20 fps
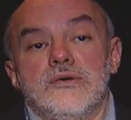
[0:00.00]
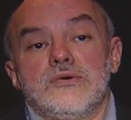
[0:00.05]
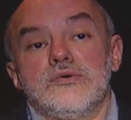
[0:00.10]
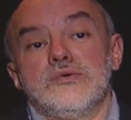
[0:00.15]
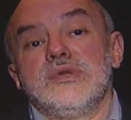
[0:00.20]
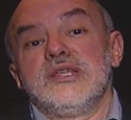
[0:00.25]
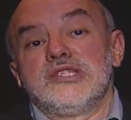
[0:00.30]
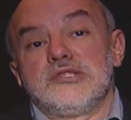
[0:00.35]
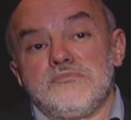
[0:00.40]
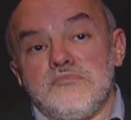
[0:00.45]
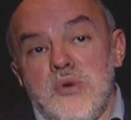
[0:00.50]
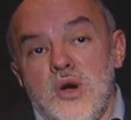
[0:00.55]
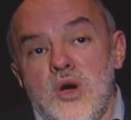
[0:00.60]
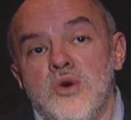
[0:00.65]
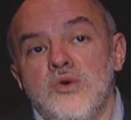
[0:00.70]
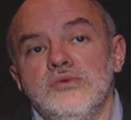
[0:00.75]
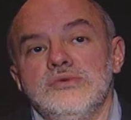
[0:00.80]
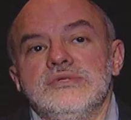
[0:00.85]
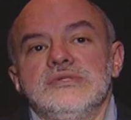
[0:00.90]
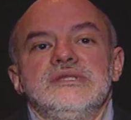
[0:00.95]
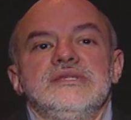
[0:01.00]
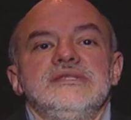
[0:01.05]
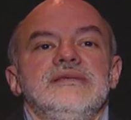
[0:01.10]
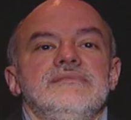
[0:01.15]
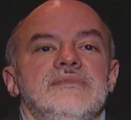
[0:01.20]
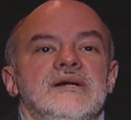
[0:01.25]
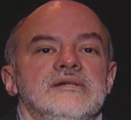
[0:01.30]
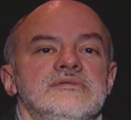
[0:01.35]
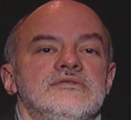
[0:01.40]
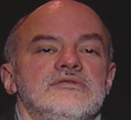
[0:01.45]
respond to the
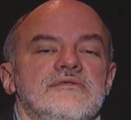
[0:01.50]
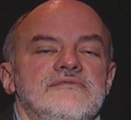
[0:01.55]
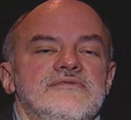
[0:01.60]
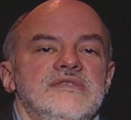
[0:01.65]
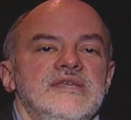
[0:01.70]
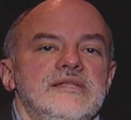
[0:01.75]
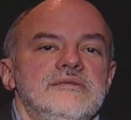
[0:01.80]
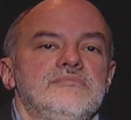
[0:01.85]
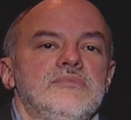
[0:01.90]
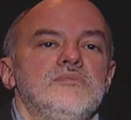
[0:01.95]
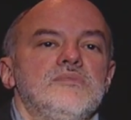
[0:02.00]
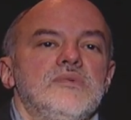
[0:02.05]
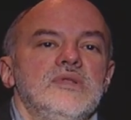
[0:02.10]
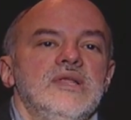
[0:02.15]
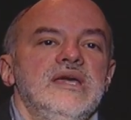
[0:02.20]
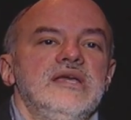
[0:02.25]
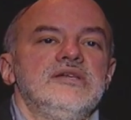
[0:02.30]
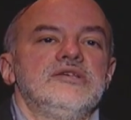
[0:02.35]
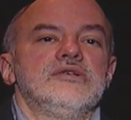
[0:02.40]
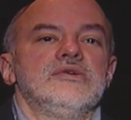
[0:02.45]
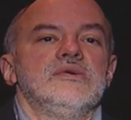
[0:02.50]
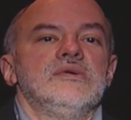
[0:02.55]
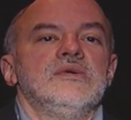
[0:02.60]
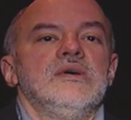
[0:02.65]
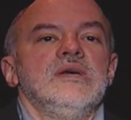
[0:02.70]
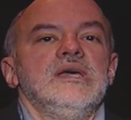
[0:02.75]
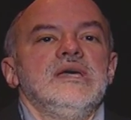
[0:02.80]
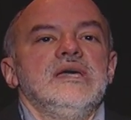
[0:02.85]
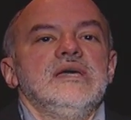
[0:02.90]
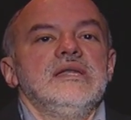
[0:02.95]
demands of that population
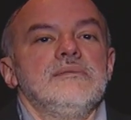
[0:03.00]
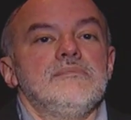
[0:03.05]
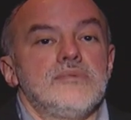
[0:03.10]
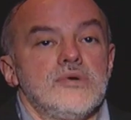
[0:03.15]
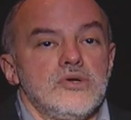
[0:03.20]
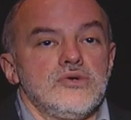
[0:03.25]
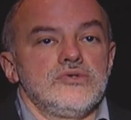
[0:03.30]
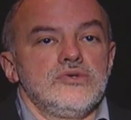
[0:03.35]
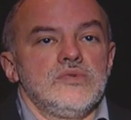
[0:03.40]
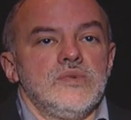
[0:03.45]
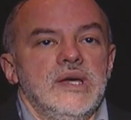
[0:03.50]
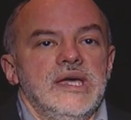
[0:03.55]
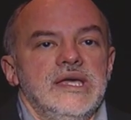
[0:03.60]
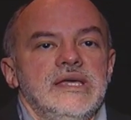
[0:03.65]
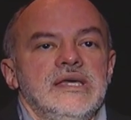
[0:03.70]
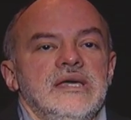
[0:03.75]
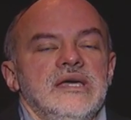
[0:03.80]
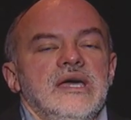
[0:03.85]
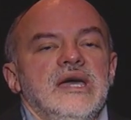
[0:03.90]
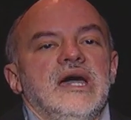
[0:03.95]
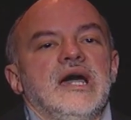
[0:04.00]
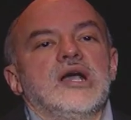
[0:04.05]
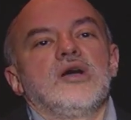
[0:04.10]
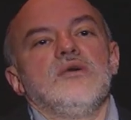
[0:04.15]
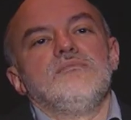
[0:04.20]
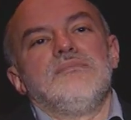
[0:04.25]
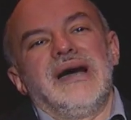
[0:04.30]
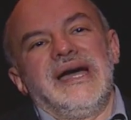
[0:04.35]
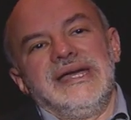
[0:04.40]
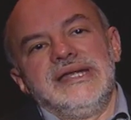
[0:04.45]
in a broader way,
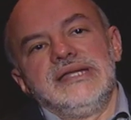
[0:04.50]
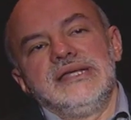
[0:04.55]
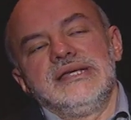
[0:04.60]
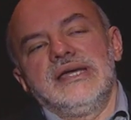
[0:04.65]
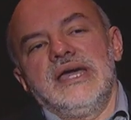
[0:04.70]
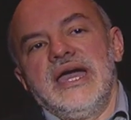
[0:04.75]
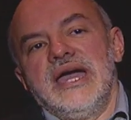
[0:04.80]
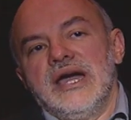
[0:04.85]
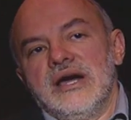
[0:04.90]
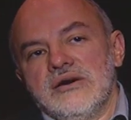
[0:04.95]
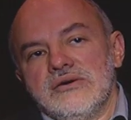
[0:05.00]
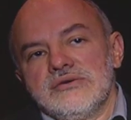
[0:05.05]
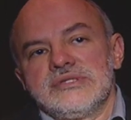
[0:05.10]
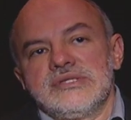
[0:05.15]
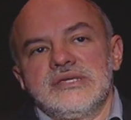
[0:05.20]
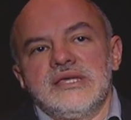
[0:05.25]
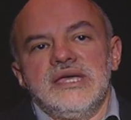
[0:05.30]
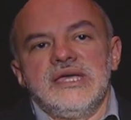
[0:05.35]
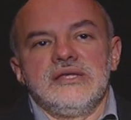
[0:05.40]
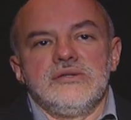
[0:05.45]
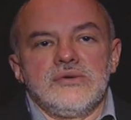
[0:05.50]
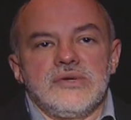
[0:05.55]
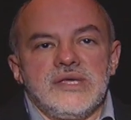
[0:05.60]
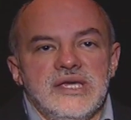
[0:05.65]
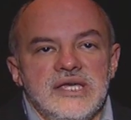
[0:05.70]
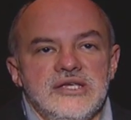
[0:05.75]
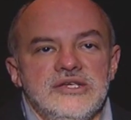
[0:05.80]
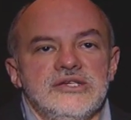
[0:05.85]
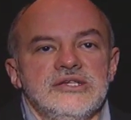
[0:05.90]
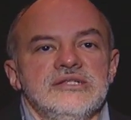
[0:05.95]
combining health,
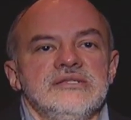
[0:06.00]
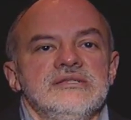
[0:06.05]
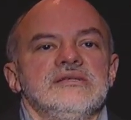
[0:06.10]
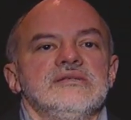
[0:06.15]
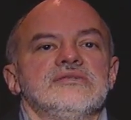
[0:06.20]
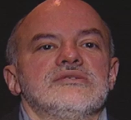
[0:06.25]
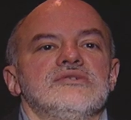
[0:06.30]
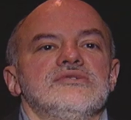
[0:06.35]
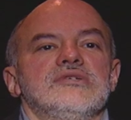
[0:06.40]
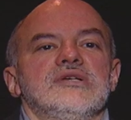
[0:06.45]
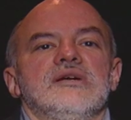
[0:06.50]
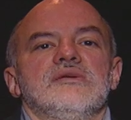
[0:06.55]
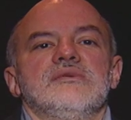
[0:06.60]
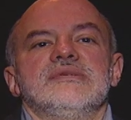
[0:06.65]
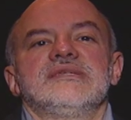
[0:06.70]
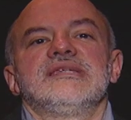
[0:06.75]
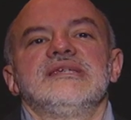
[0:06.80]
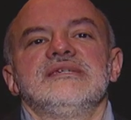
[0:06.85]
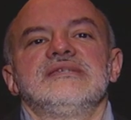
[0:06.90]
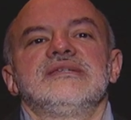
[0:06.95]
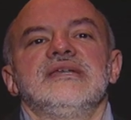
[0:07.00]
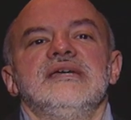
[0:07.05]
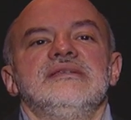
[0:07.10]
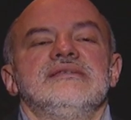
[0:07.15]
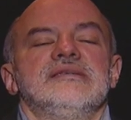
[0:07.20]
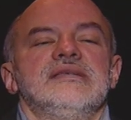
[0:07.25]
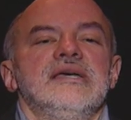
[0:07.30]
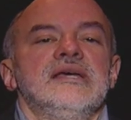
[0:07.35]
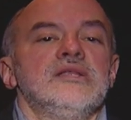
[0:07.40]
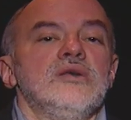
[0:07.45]
education, social
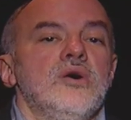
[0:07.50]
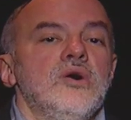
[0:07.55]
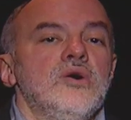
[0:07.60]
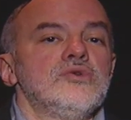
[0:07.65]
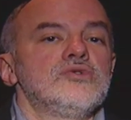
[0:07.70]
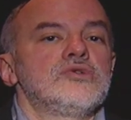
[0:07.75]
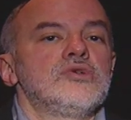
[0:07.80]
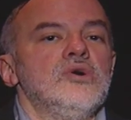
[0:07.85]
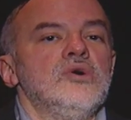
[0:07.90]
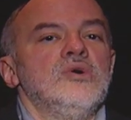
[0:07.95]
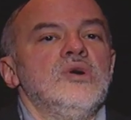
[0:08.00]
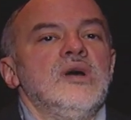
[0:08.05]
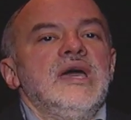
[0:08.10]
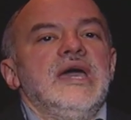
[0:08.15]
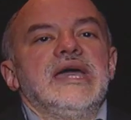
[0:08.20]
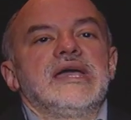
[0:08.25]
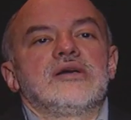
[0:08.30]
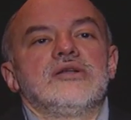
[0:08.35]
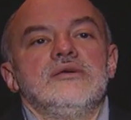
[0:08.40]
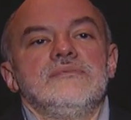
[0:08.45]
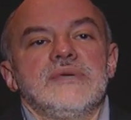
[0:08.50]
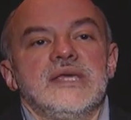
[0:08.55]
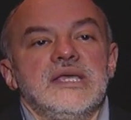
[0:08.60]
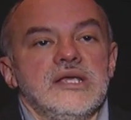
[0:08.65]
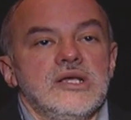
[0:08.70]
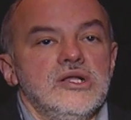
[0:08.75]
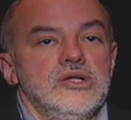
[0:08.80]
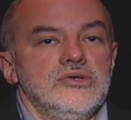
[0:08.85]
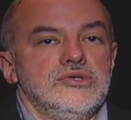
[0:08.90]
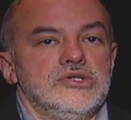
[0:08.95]
assistance, and also economic
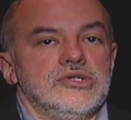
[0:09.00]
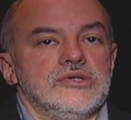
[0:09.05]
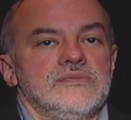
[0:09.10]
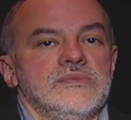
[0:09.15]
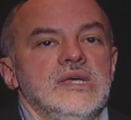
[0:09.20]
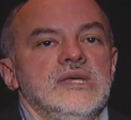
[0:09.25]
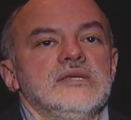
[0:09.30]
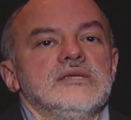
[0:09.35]
inclusion.